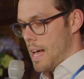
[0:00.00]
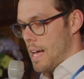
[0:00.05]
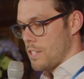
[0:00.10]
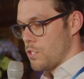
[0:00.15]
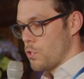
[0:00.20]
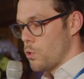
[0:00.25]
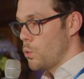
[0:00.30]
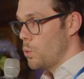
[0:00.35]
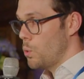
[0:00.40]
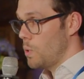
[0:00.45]

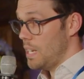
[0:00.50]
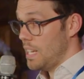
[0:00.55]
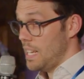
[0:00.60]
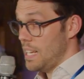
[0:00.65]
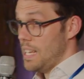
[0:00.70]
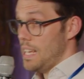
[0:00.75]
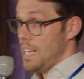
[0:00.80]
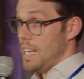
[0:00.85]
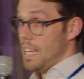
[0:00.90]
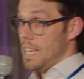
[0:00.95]
So
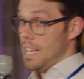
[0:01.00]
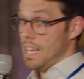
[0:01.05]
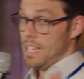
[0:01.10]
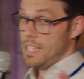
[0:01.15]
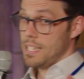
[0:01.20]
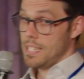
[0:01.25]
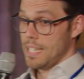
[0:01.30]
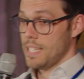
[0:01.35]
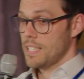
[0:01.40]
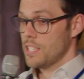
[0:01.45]

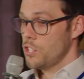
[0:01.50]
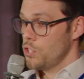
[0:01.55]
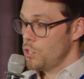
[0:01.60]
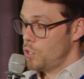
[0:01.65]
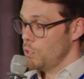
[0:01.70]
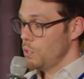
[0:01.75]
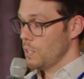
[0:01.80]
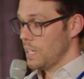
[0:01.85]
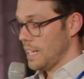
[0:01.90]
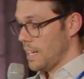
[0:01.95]
in addition
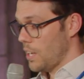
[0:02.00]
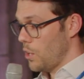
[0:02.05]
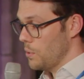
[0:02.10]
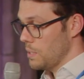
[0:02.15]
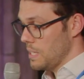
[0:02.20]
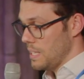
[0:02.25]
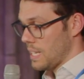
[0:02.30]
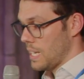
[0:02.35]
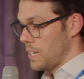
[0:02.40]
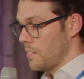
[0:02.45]
to looking at all
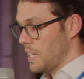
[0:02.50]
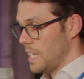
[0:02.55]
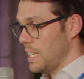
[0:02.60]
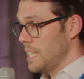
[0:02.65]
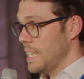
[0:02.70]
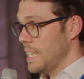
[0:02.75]
these kind of